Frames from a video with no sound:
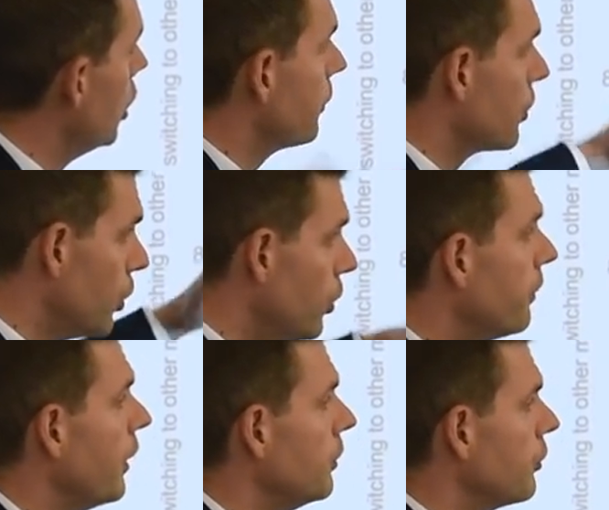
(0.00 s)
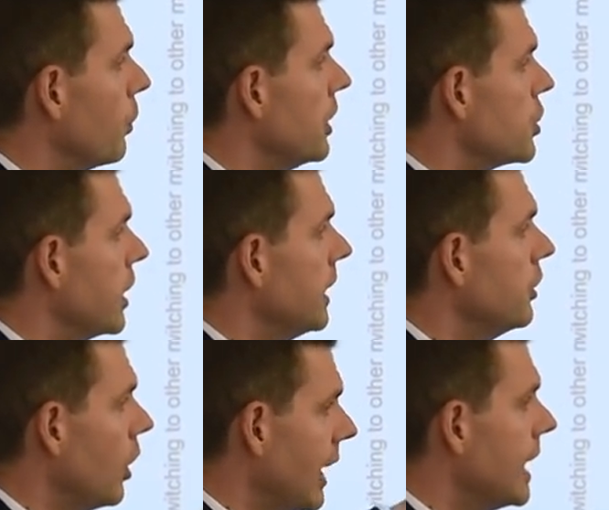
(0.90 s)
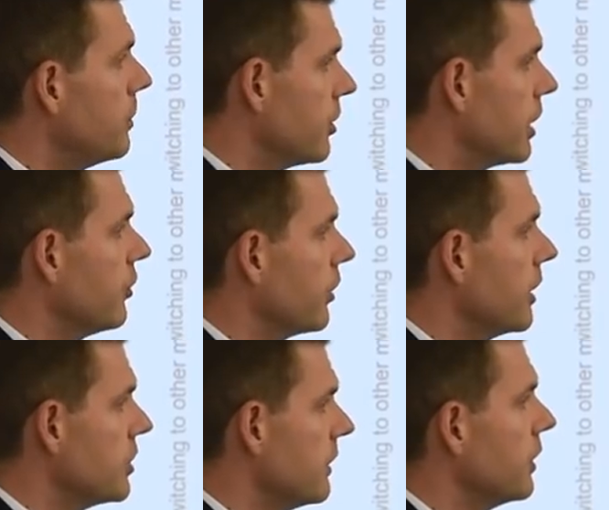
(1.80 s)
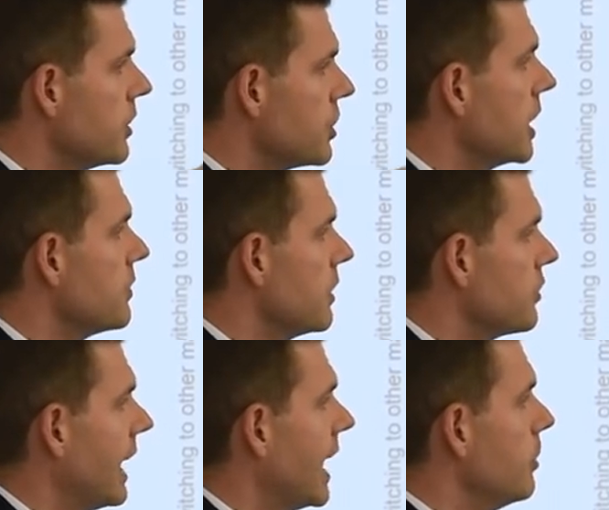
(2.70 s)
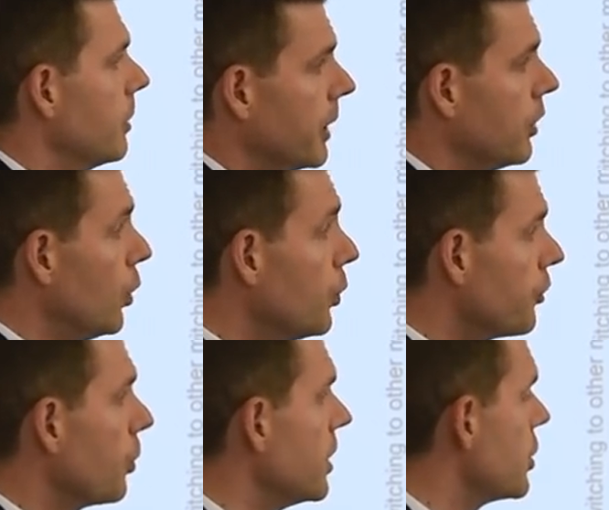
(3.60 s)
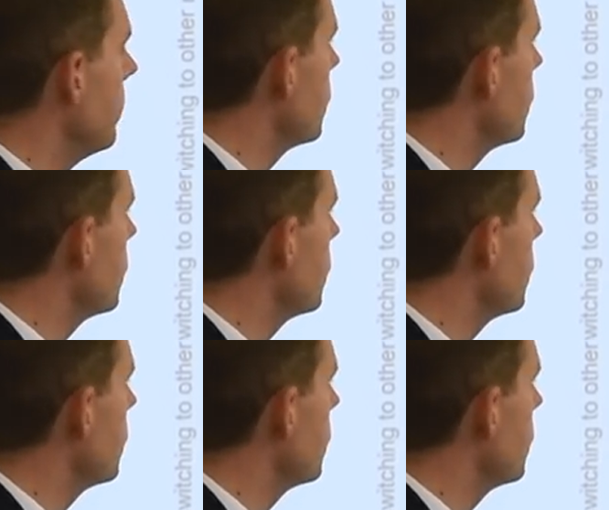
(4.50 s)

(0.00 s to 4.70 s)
overall vote switching, not Labour to Conservative and Conservative to Labour, but all switching